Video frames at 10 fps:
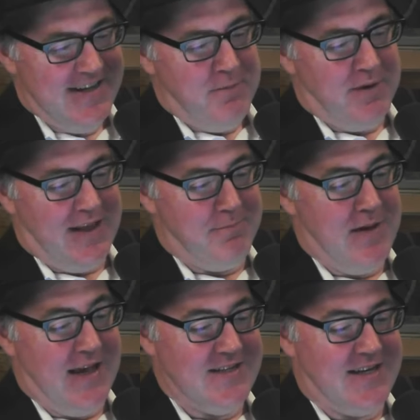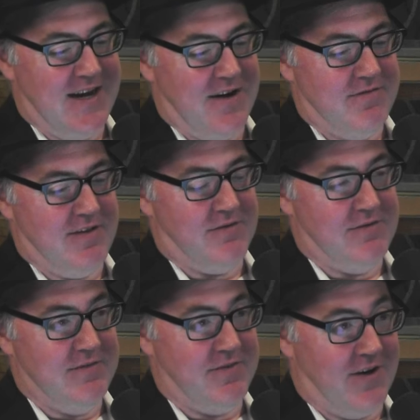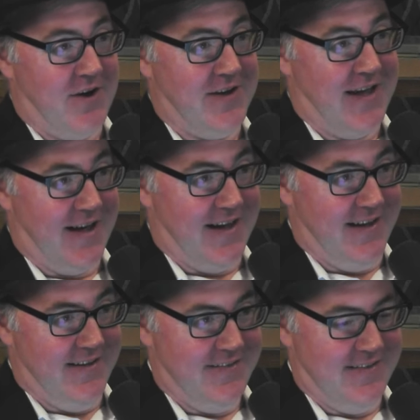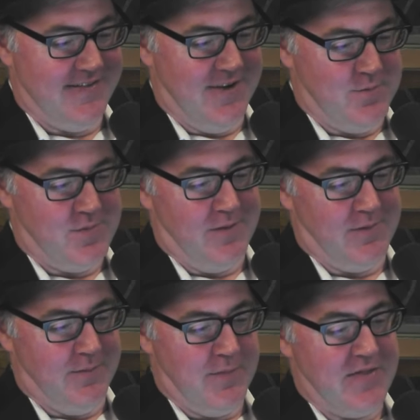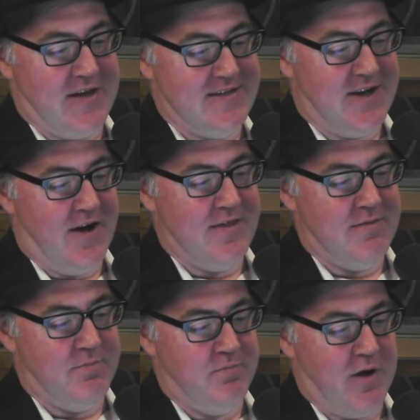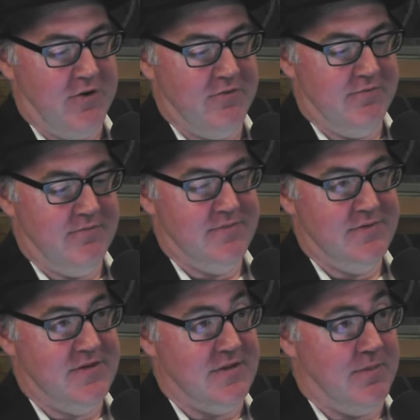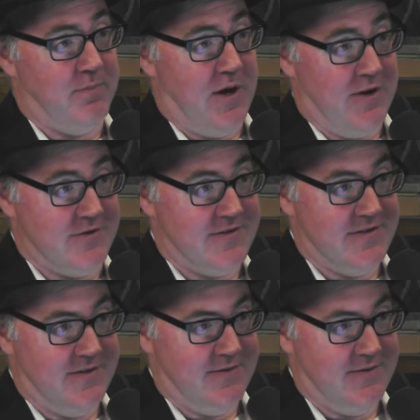But they managed to get over the river okay. There's no problem. And they tied the boat to the post,